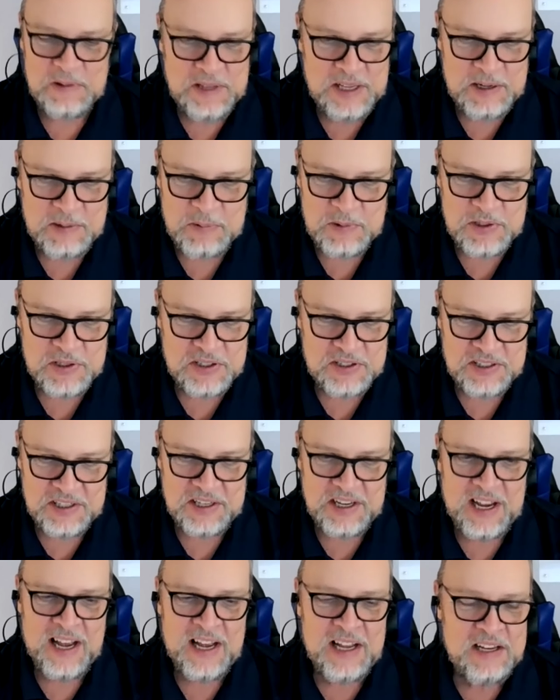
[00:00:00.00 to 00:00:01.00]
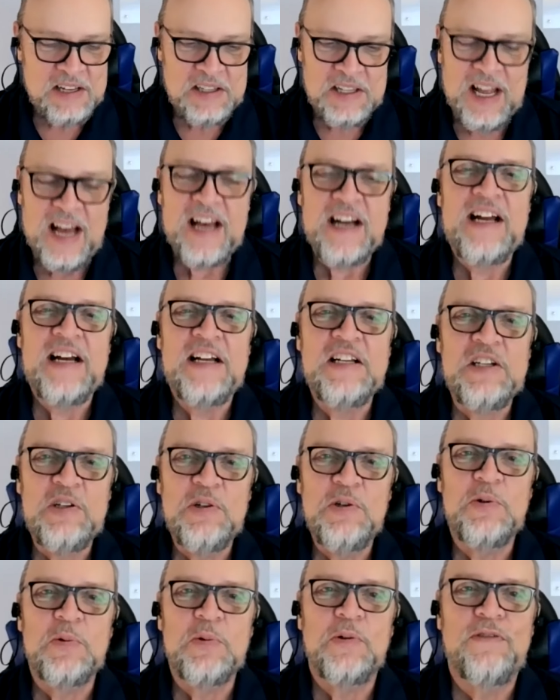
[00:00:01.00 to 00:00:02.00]
that was not
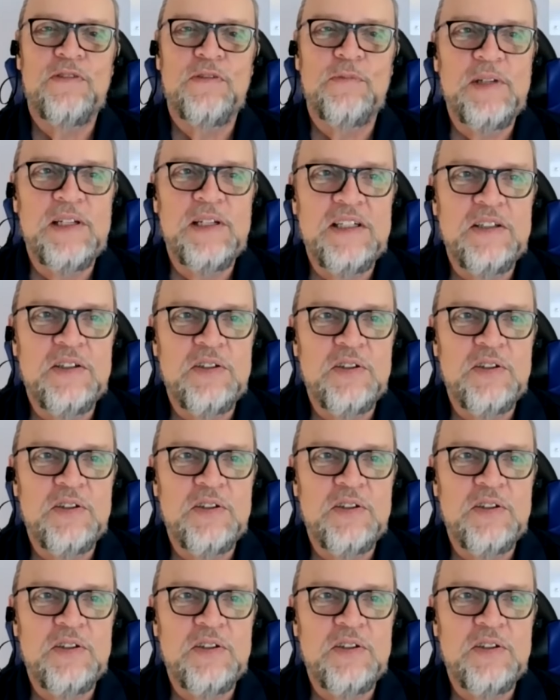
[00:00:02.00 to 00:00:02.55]
unusual for me